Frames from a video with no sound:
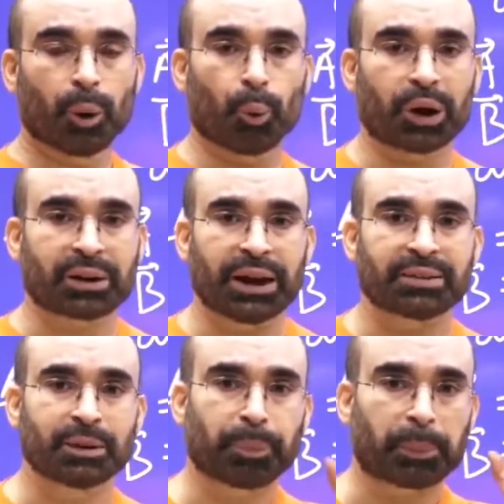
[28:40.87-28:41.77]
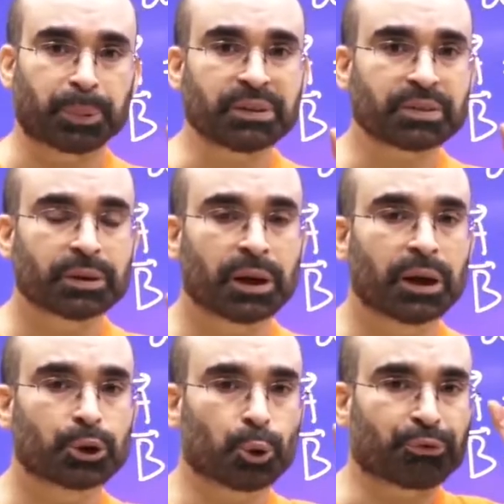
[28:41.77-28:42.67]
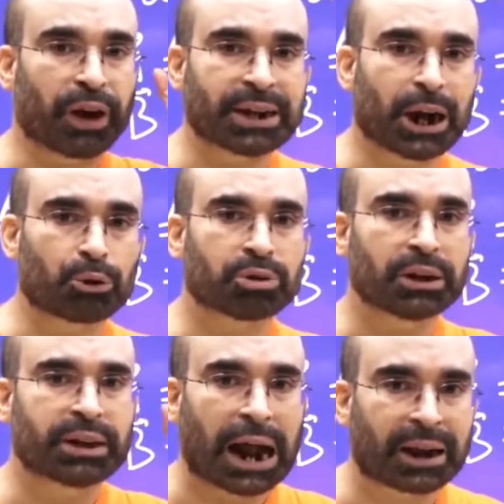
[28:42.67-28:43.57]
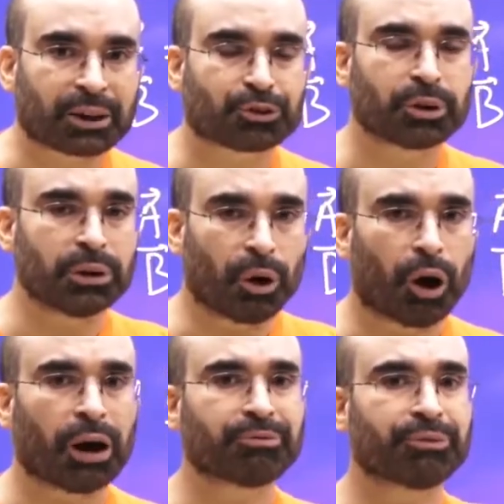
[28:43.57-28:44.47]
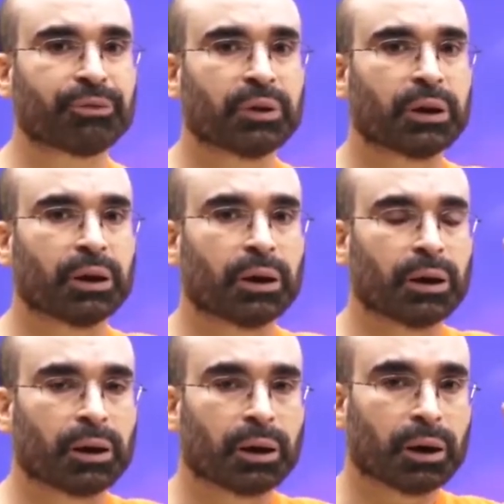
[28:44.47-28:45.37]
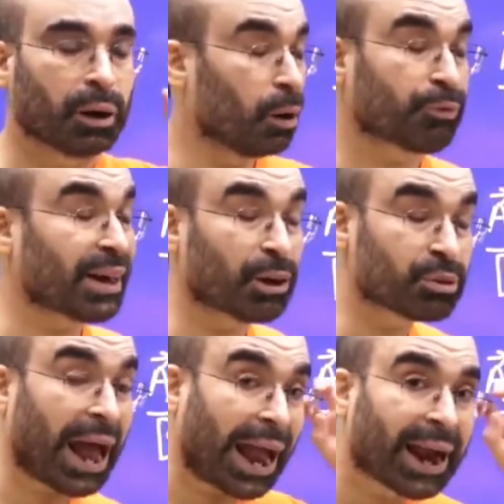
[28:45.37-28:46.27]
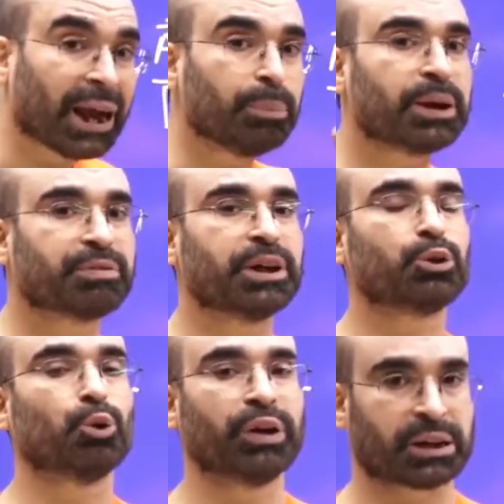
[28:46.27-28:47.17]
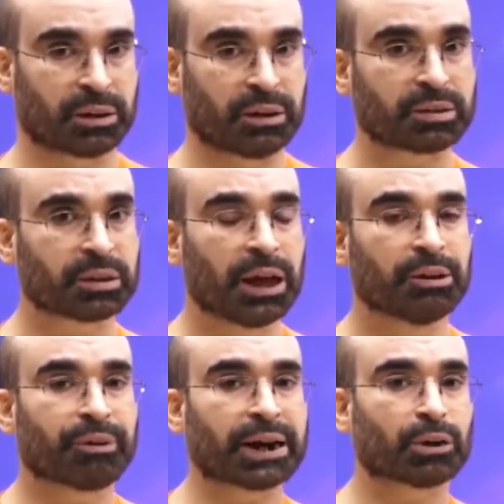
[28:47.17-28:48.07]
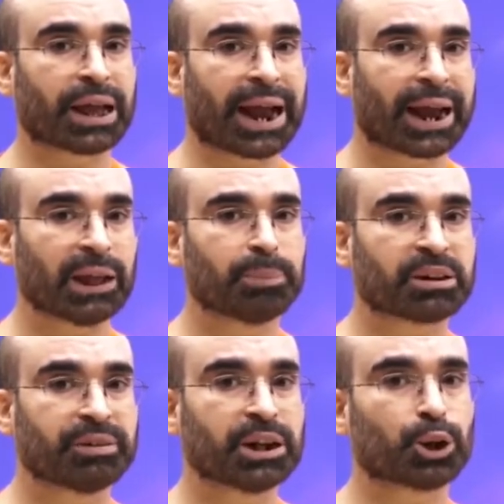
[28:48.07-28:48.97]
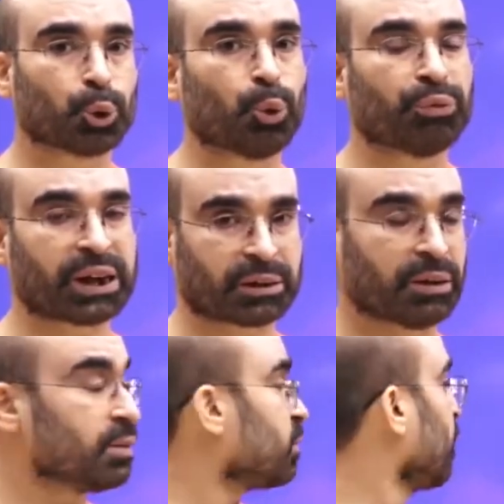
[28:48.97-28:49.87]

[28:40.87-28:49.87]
what is the purpose? To find out the direction of, find out the angle between two vectors, find out the angle between two vectors,